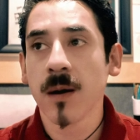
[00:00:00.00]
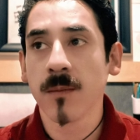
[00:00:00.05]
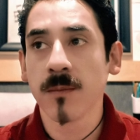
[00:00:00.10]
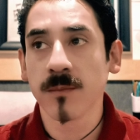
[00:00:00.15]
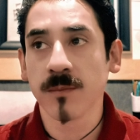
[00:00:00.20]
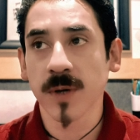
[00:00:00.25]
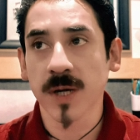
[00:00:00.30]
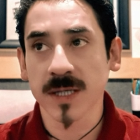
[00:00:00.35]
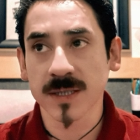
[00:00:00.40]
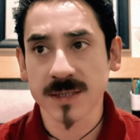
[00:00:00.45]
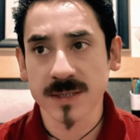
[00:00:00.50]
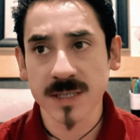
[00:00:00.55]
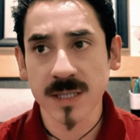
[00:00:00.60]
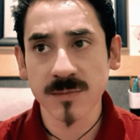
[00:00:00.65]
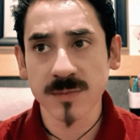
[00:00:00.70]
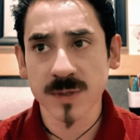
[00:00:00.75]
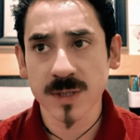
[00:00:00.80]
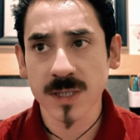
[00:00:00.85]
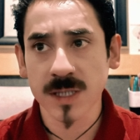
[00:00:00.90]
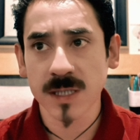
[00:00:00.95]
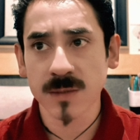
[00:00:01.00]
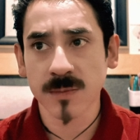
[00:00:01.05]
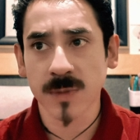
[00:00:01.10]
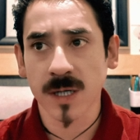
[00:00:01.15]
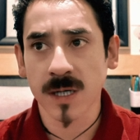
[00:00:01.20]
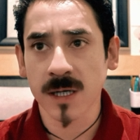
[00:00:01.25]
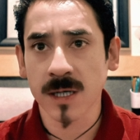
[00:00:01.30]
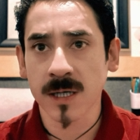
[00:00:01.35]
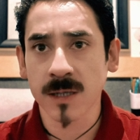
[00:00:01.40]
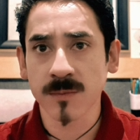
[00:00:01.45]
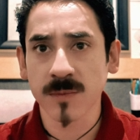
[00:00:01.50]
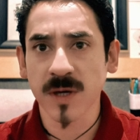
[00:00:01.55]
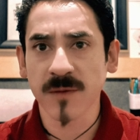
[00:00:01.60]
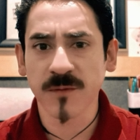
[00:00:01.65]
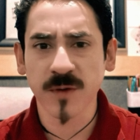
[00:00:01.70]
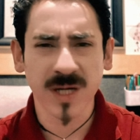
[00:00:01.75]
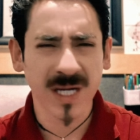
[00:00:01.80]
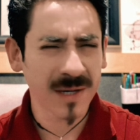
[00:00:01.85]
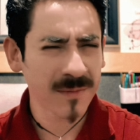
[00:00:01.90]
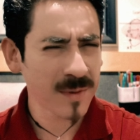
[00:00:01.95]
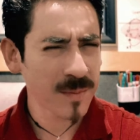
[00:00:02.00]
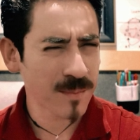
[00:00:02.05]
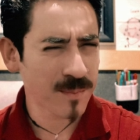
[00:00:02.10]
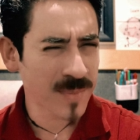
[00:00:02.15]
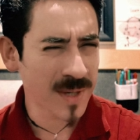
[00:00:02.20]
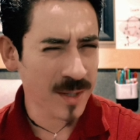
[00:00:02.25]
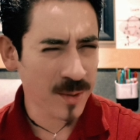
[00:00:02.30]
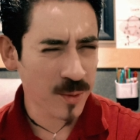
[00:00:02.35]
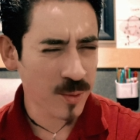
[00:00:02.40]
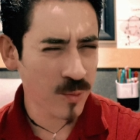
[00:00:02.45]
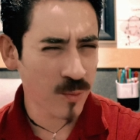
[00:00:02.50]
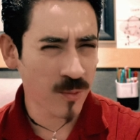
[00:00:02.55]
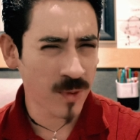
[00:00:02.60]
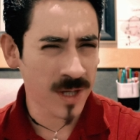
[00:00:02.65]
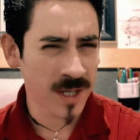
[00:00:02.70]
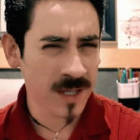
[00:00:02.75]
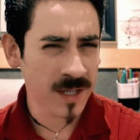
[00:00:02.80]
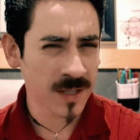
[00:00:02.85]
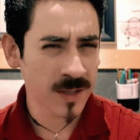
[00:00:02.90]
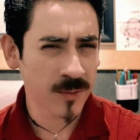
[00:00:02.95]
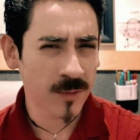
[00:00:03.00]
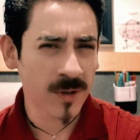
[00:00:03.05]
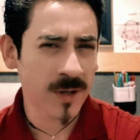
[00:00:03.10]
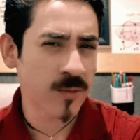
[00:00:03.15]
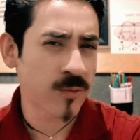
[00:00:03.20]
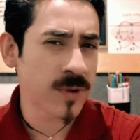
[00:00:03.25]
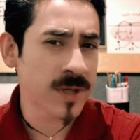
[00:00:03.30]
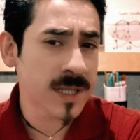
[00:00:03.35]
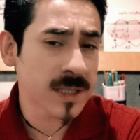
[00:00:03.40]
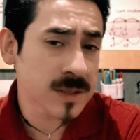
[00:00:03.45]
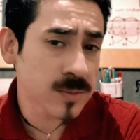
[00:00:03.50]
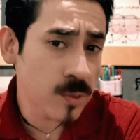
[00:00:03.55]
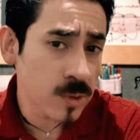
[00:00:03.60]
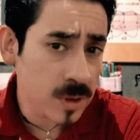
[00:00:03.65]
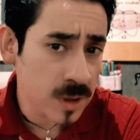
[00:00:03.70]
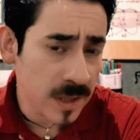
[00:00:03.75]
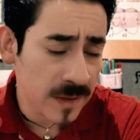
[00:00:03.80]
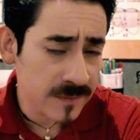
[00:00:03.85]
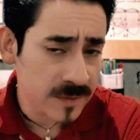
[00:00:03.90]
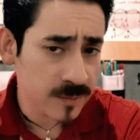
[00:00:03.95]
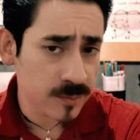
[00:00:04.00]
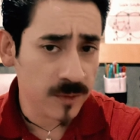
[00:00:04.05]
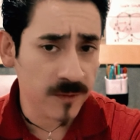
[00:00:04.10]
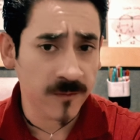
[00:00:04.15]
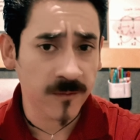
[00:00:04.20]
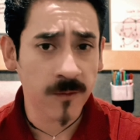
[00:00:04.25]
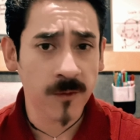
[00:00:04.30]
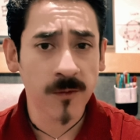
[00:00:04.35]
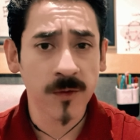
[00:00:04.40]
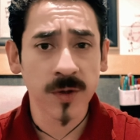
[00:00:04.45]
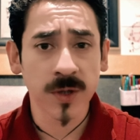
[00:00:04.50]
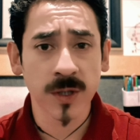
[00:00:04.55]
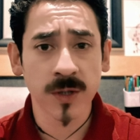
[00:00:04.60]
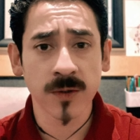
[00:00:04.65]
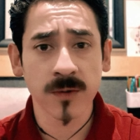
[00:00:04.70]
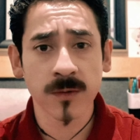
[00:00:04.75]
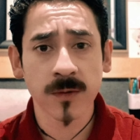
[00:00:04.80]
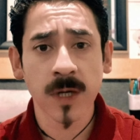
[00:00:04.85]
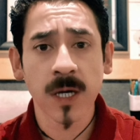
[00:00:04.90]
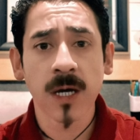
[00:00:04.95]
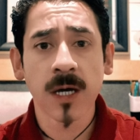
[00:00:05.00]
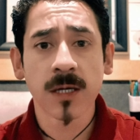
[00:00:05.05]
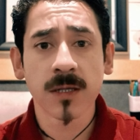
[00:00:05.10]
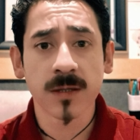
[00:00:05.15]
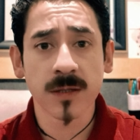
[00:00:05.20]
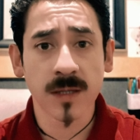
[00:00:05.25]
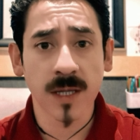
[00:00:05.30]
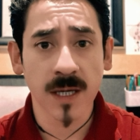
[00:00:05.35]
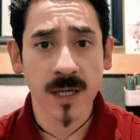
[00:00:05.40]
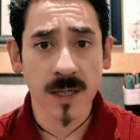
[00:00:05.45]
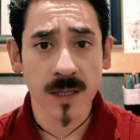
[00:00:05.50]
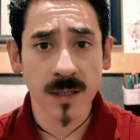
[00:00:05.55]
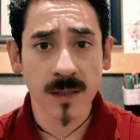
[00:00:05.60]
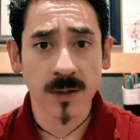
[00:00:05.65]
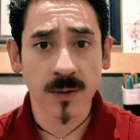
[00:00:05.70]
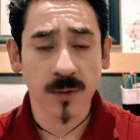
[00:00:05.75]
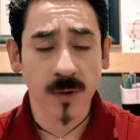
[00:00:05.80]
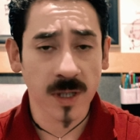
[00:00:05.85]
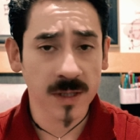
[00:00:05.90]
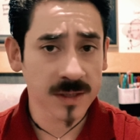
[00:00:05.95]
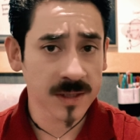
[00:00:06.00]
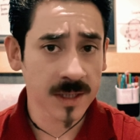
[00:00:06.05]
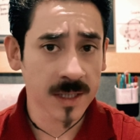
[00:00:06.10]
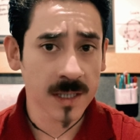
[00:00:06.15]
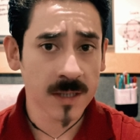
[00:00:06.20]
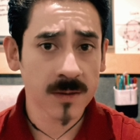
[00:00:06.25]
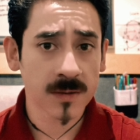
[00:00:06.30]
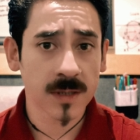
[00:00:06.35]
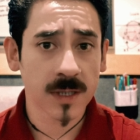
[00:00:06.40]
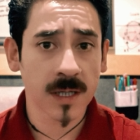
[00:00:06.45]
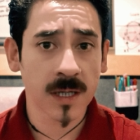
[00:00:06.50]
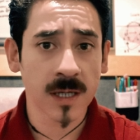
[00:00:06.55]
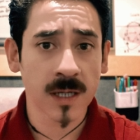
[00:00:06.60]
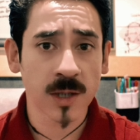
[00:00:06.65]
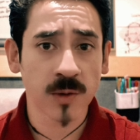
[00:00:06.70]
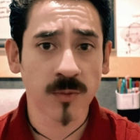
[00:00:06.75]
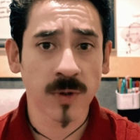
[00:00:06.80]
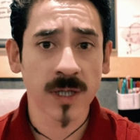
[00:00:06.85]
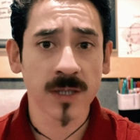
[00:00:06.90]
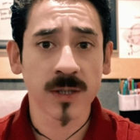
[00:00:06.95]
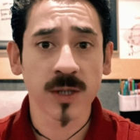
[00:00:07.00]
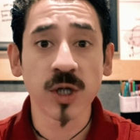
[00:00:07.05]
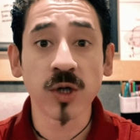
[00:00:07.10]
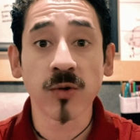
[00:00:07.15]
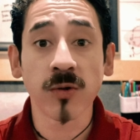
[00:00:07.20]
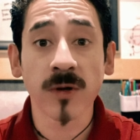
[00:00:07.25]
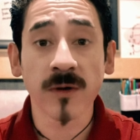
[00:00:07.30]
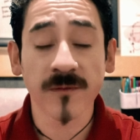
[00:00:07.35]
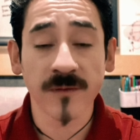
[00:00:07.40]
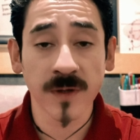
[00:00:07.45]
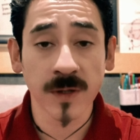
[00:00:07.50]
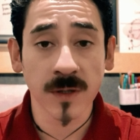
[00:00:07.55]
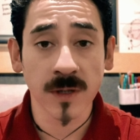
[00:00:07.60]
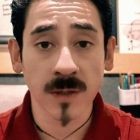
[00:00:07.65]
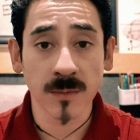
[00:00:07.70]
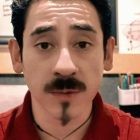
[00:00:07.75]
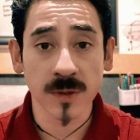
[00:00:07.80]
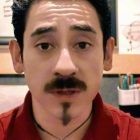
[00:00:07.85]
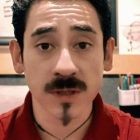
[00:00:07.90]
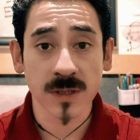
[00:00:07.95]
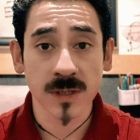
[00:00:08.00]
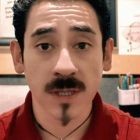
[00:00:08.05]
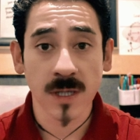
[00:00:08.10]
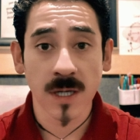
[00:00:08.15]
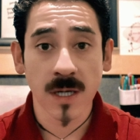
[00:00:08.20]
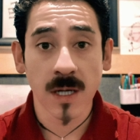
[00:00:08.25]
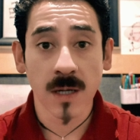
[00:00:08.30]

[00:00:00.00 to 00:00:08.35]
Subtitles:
But at the same time, if you have a better way, or a way that's more comfortable for you, then cross it out and write your own finger numbers.